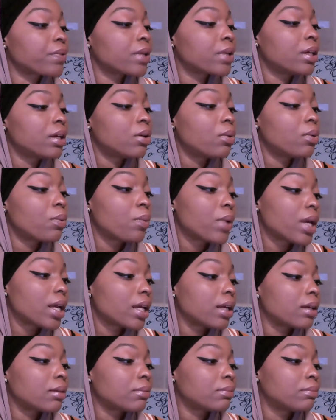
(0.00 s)

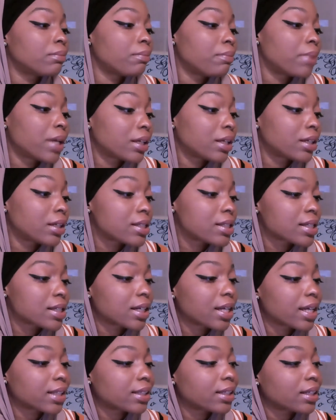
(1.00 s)
We, being
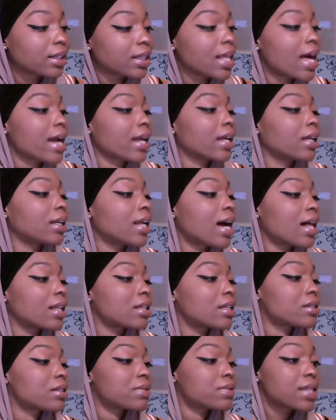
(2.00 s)
disconnected and lacking
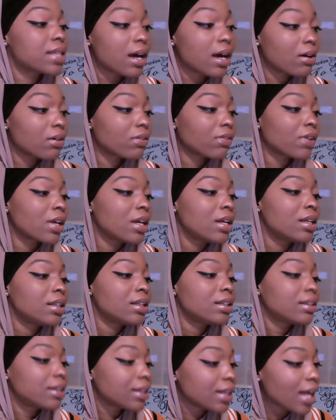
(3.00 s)
knowledge of self,
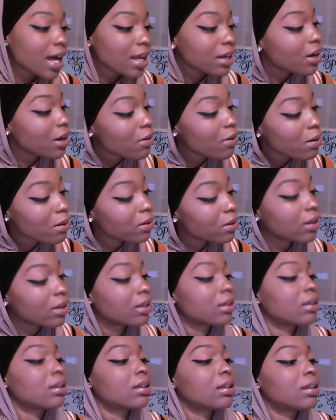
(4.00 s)
did not know
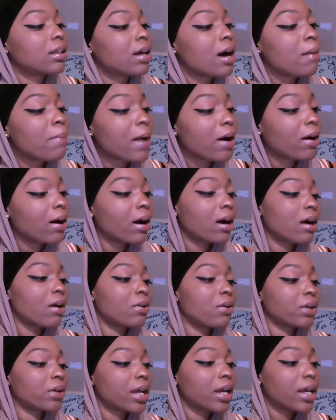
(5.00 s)
about our
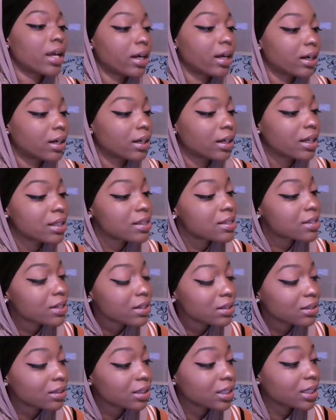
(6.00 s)
own hair, and
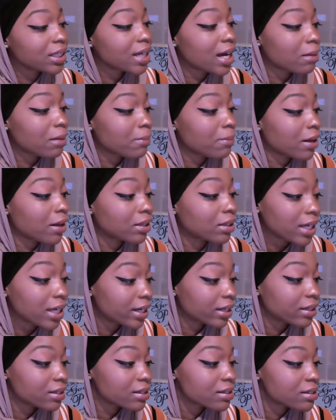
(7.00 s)
certainly not about
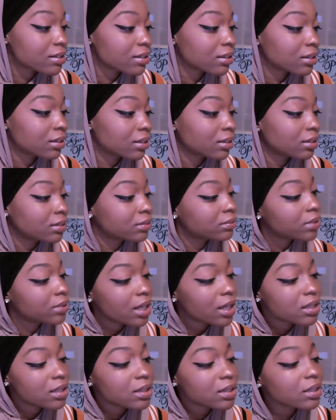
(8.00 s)
theirs.
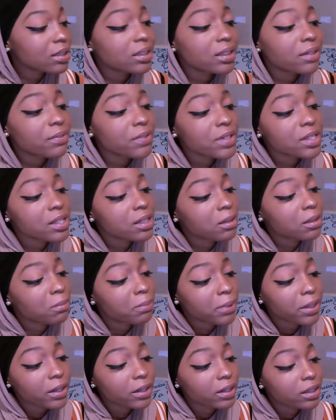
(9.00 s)
Other than the difference in
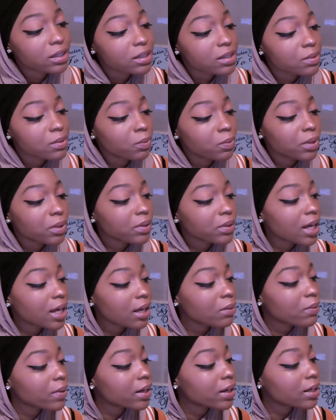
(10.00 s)
appearance, we were
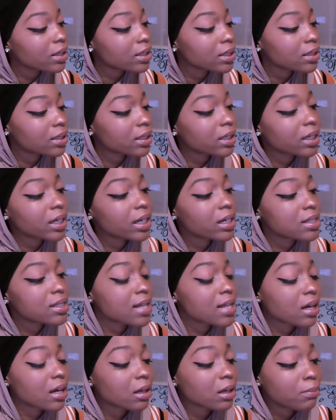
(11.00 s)
not aware that their hair is
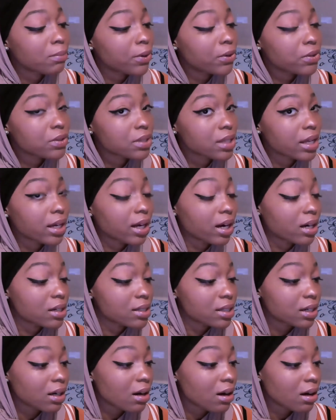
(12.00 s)
not composed like ours
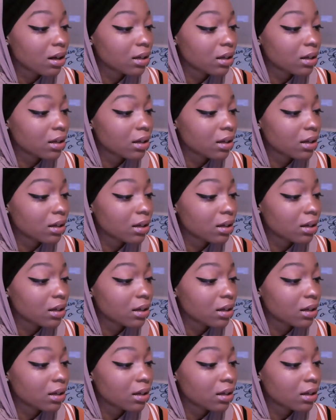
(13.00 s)
at all.